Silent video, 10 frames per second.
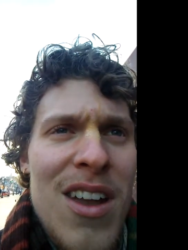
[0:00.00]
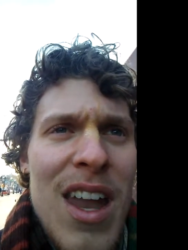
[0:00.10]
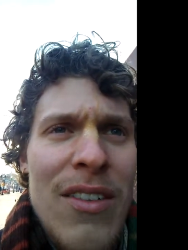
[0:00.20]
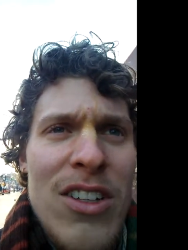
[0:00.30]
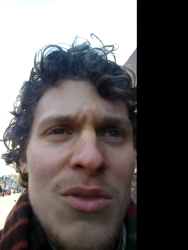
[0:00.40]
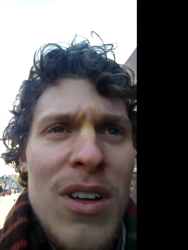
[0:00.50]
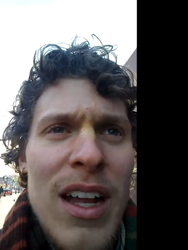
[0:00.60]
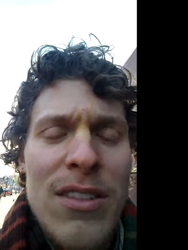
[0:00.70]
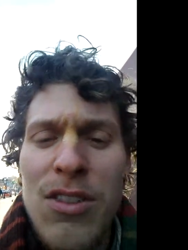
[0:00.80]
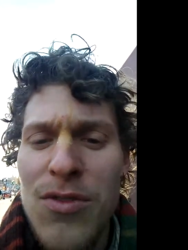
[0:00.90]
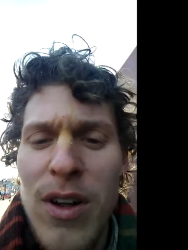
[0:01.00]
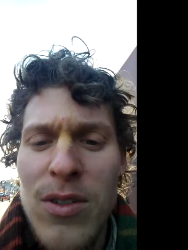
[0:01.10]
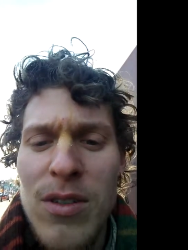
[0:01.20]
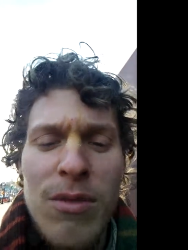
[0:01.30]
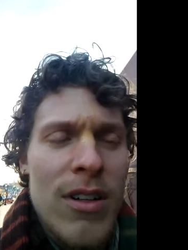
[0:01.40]
None of us really like those
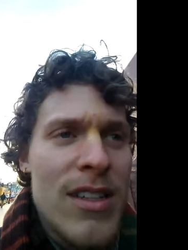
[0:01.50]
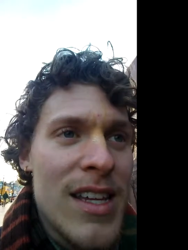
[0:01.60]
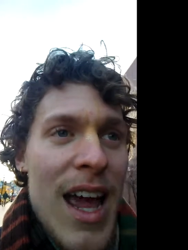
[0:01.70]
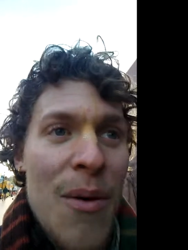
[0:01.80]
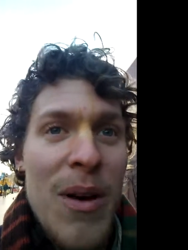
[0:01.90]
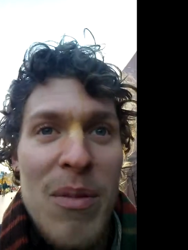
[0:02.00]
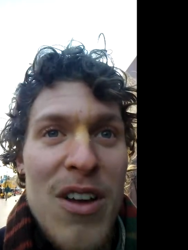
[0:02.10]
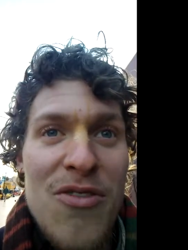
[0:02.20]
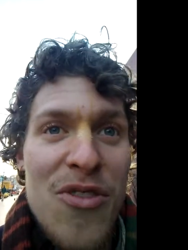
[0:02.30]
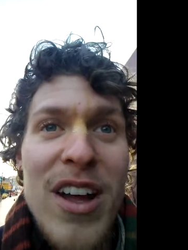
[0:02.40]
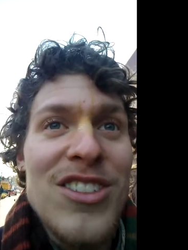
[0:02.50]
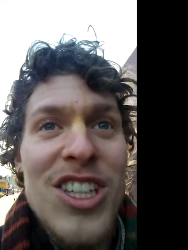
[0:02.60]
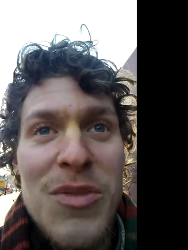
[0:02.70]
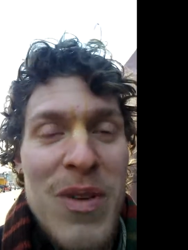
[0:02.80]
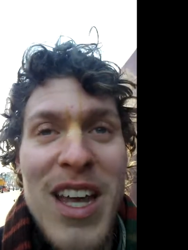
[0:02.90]
friends when someone tells us, hey, I want to be your friend
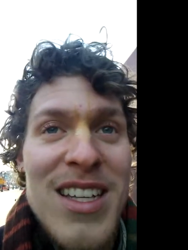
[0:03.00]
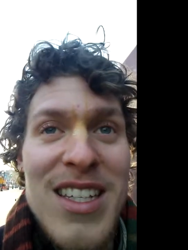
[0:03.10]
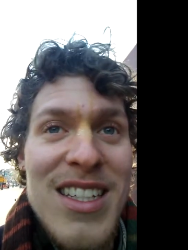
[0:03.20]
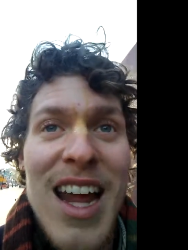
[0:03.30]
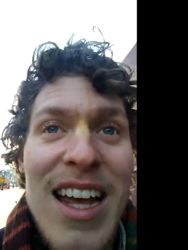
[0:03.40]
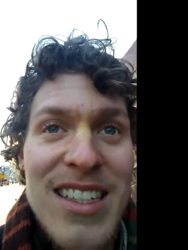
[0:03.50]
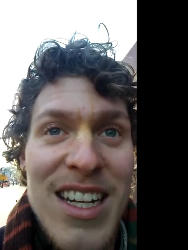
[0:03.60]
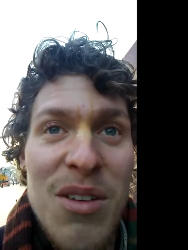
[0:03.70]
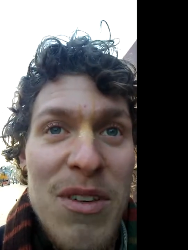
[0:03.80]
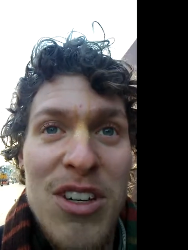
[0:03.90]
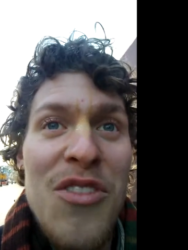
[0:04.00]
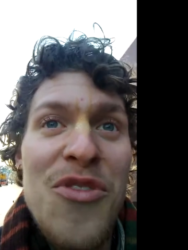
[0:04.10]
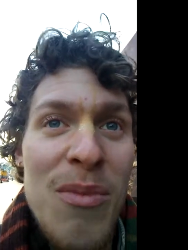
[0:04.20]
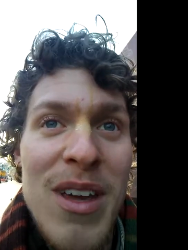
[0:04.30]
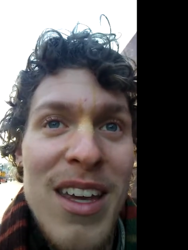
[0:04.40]
just because it's nice and it'll be good
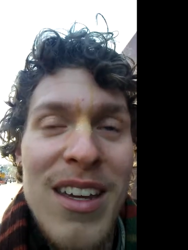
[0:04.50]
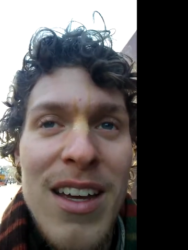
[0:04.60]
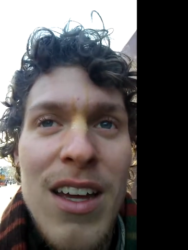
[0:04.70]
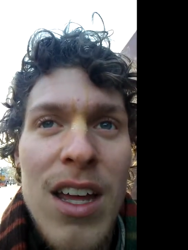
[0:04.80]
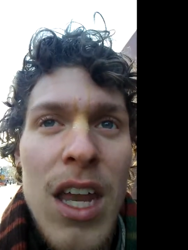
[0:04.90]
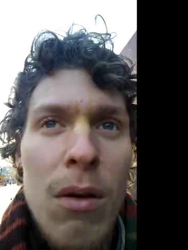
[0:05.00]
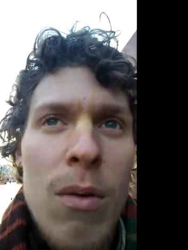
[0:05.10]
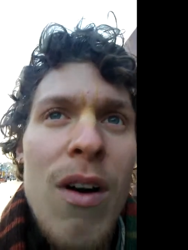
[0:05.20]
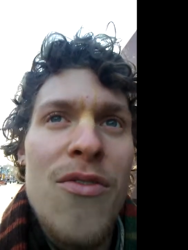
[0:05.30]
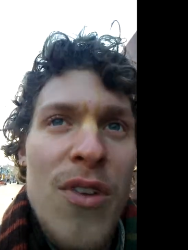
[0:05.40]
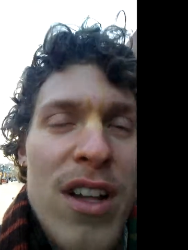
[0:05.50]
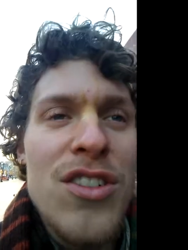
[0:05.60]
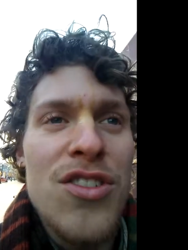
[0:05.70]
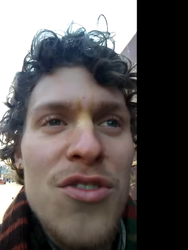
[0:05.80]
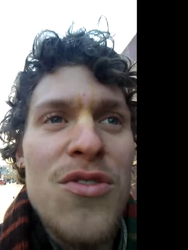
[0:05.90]
for me. No, we want
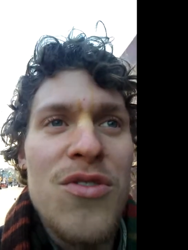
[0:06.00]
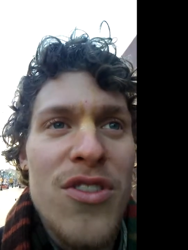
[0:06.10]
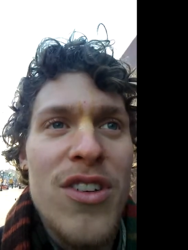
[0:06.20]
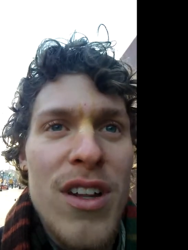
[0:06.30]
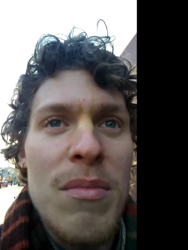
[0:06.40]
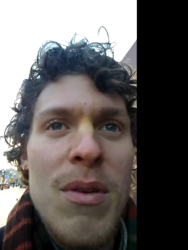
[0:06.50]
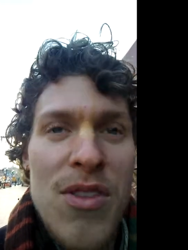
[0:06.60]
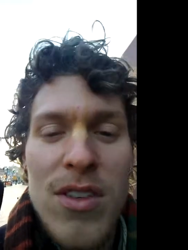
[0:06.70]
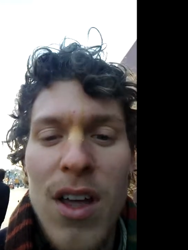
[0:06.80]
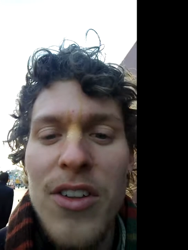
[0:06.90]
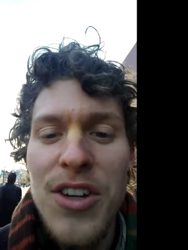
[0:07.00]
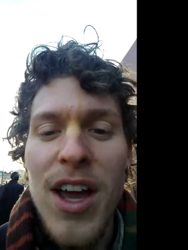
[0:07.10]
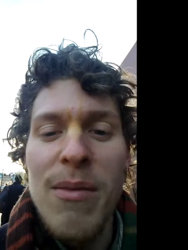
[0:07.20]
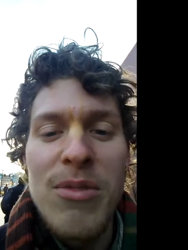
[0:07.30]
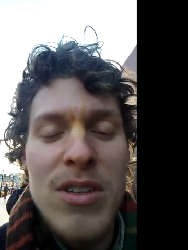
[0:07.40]
friends who, they're going to be with us all the
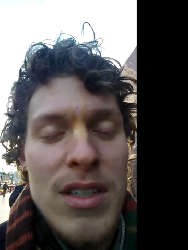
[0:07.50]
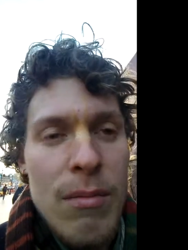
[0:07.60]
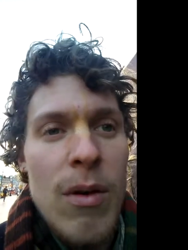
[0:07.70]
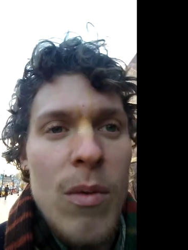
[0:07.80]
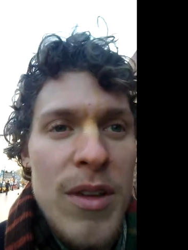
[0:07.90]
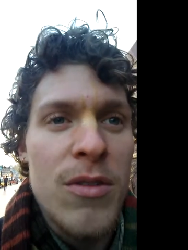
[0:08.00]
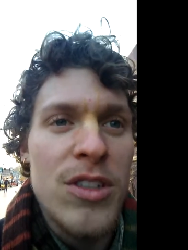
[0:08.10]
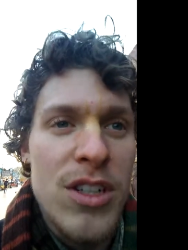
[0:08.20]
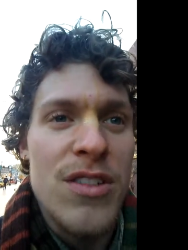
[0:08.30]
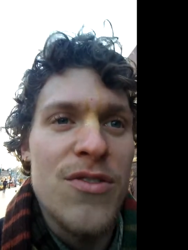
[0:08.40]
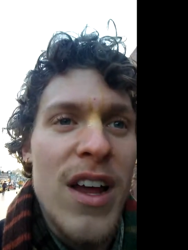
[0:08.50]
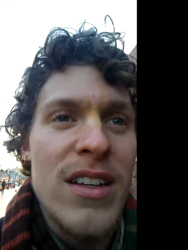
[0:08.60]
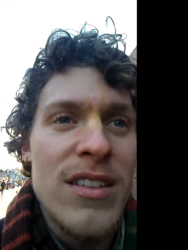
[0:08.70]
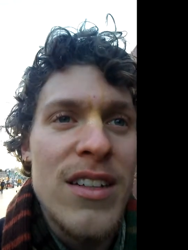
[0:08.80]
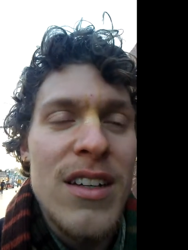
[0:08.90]
time. So the same way we want to be Krishna's friend.